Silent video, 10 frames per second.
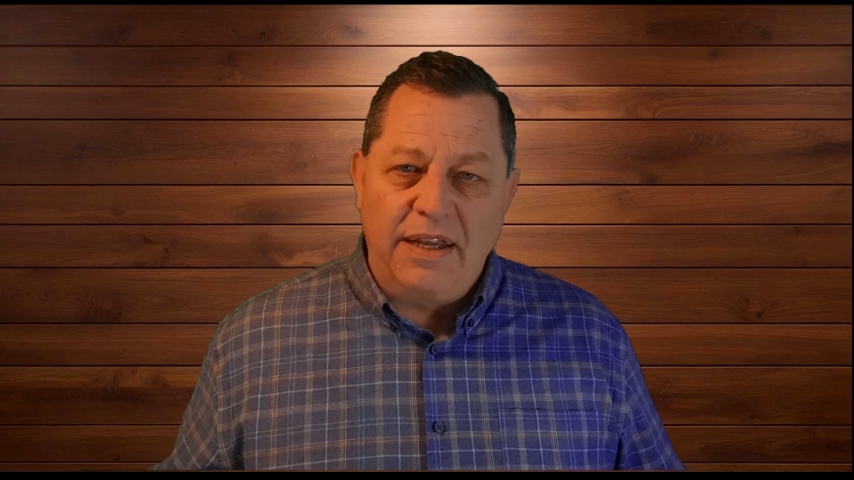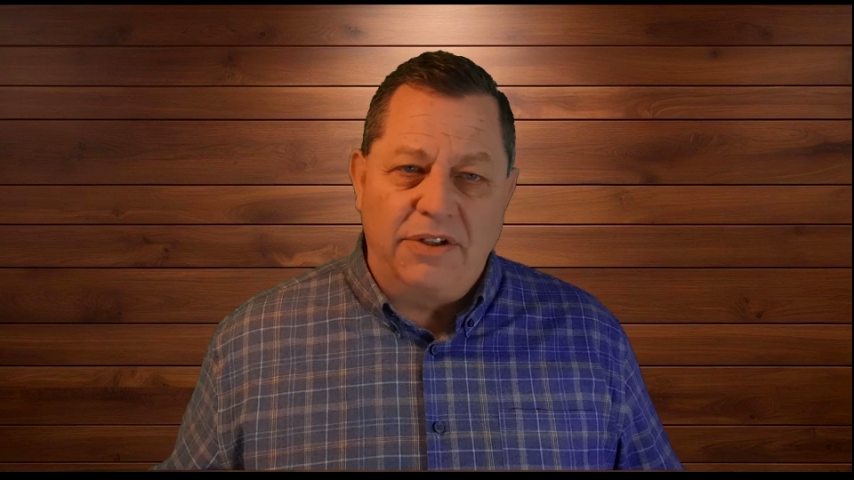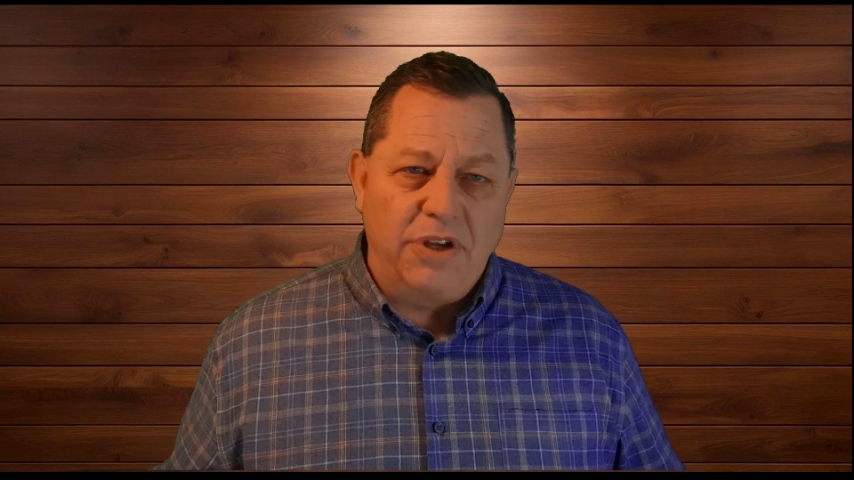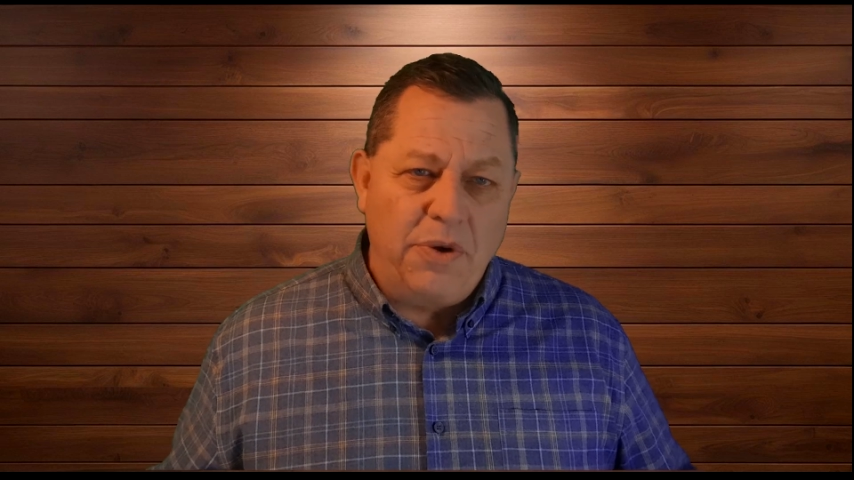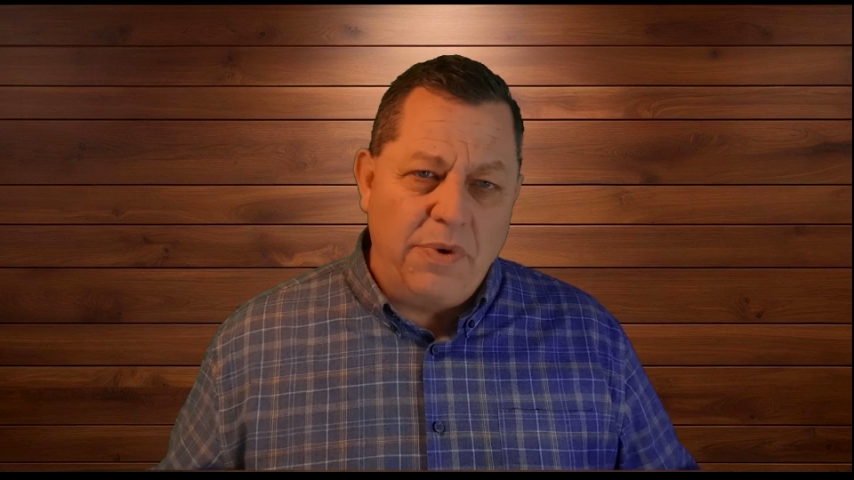
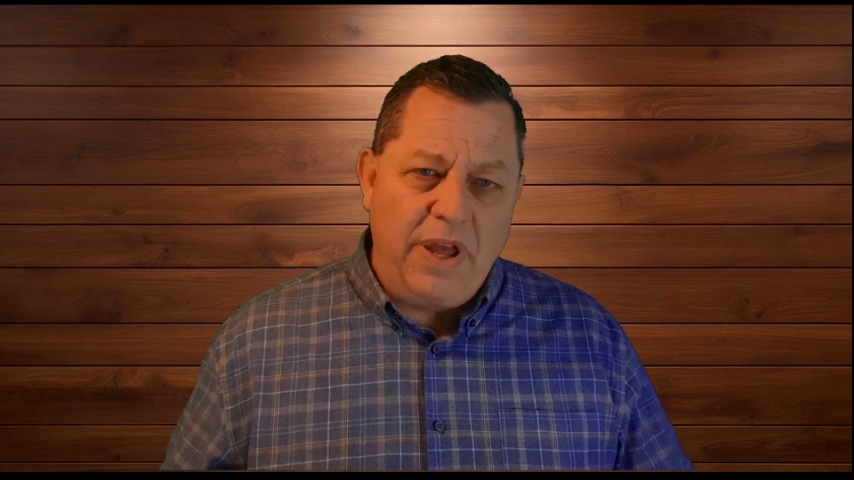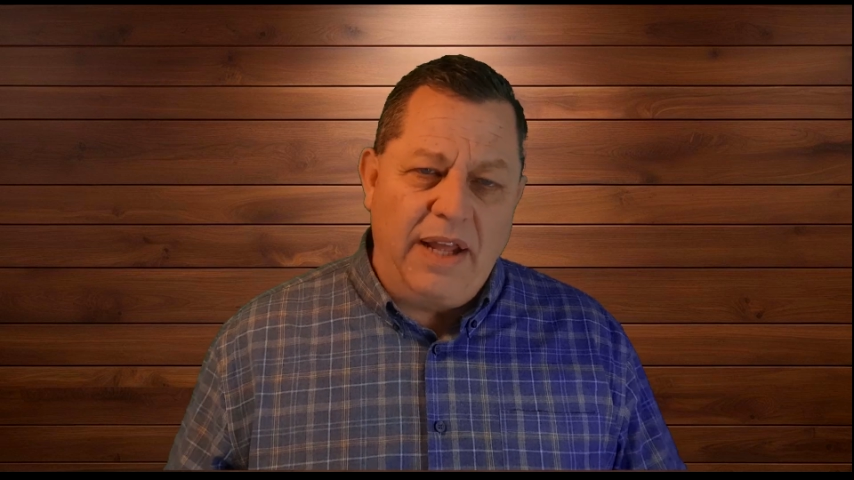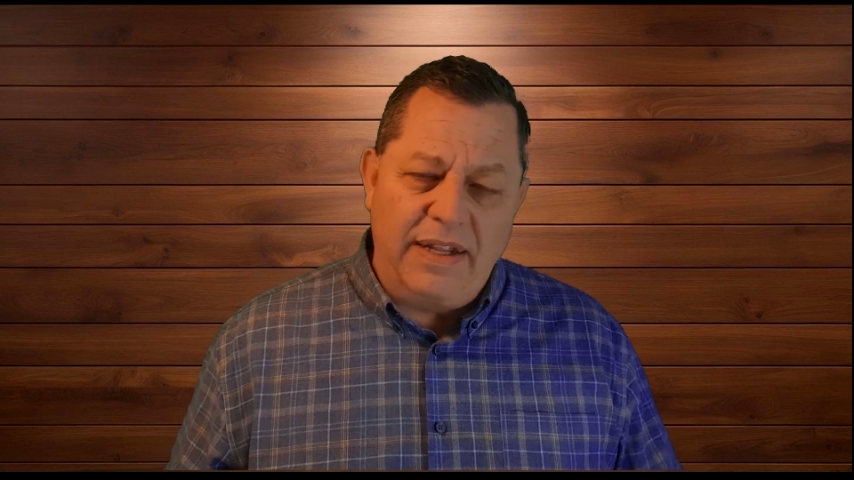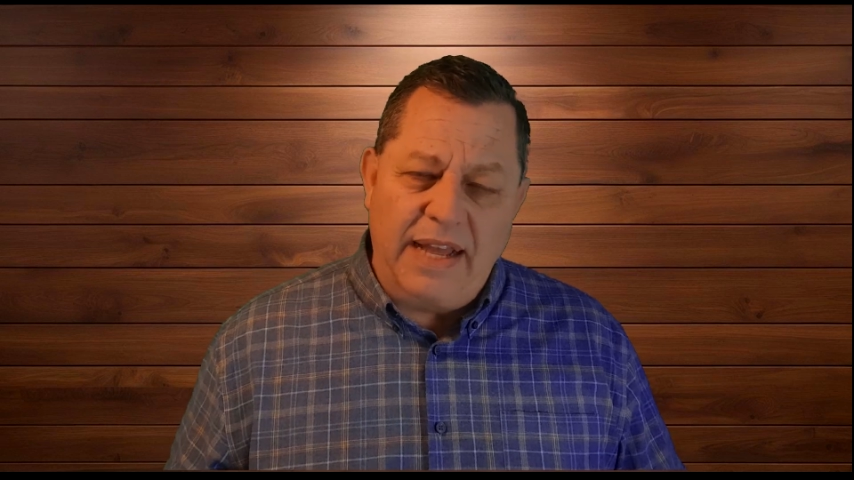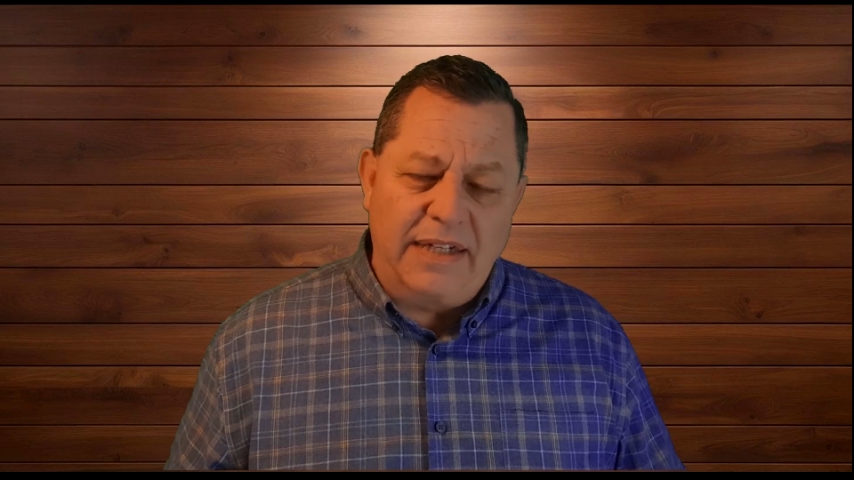So you want,
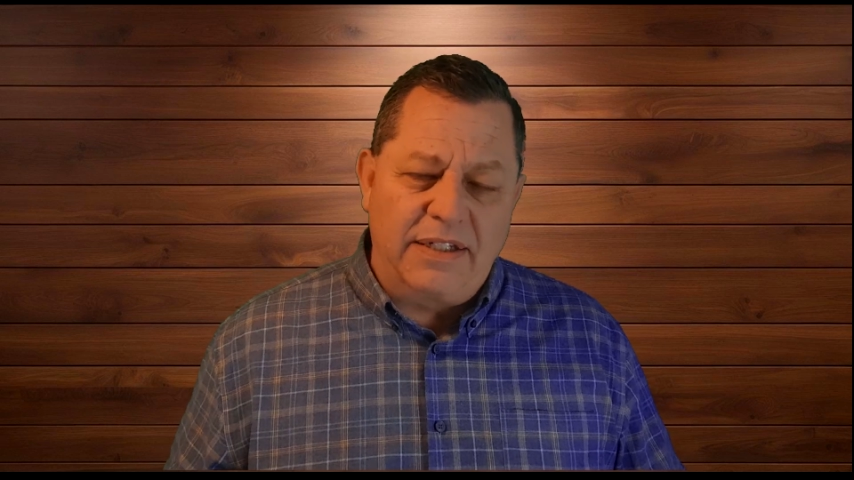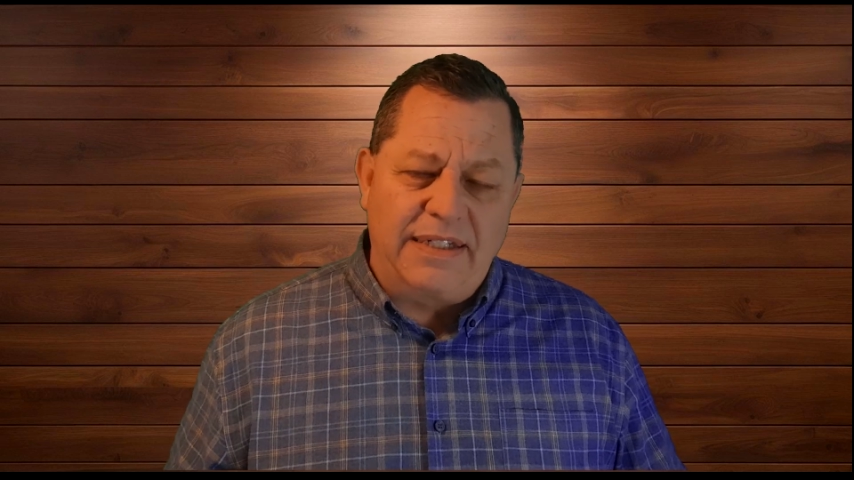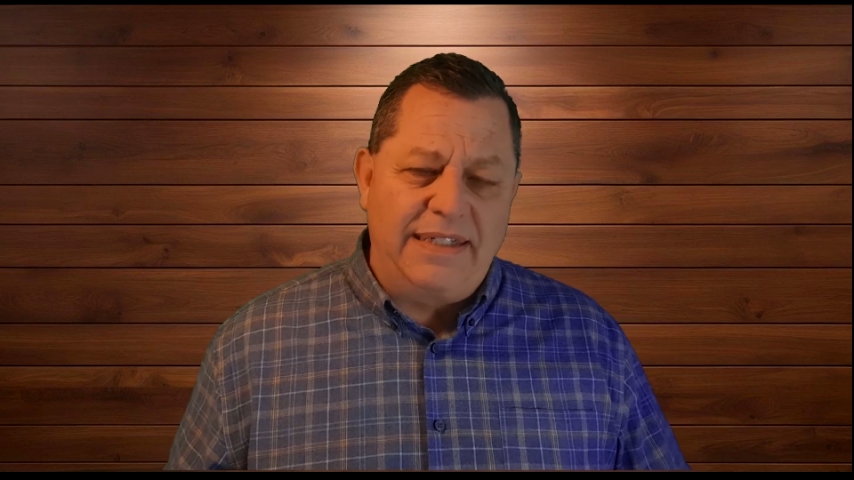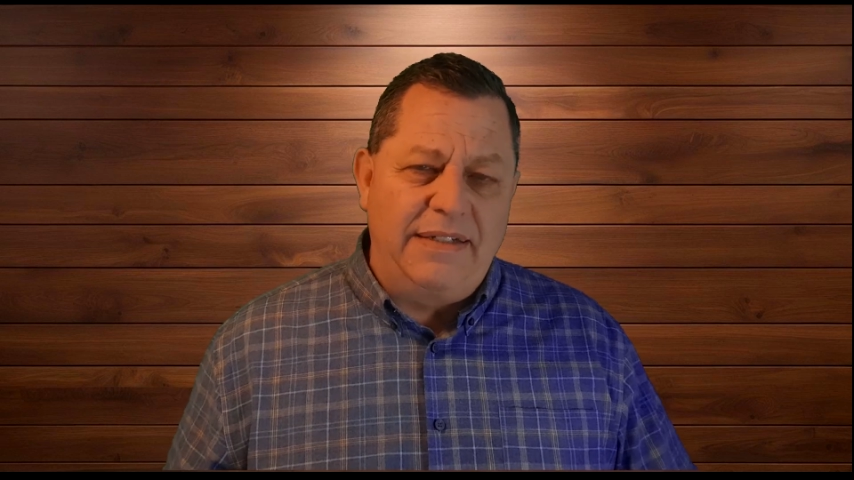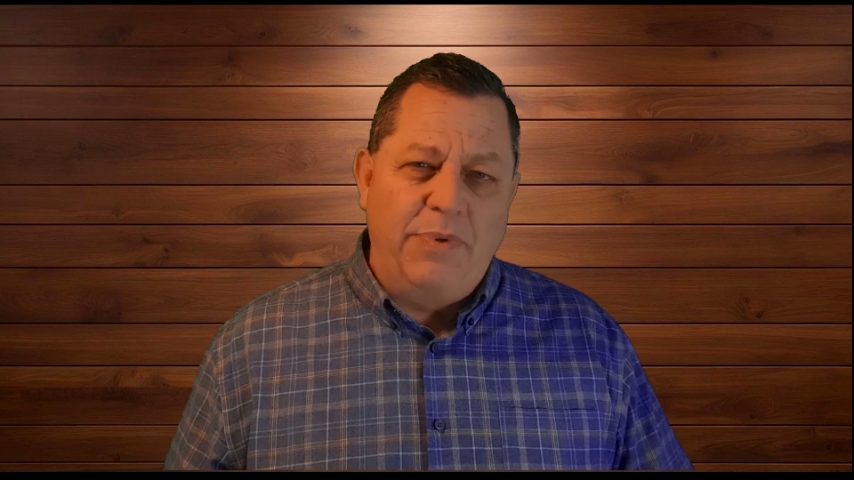and
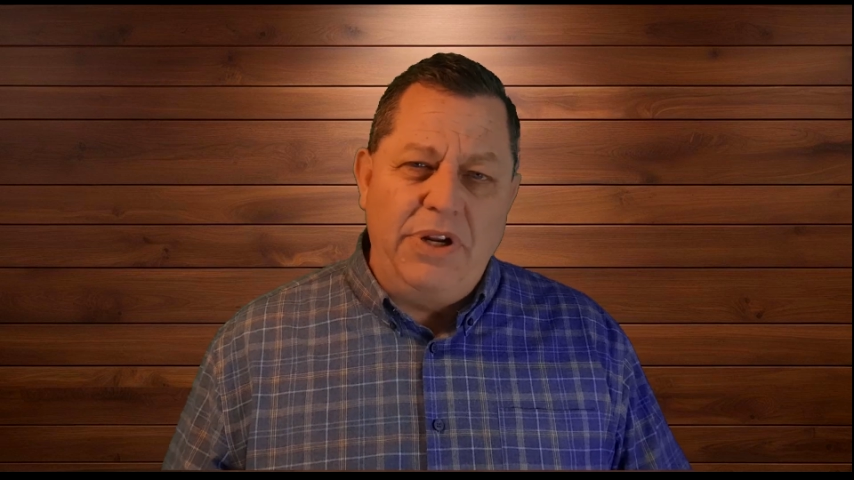when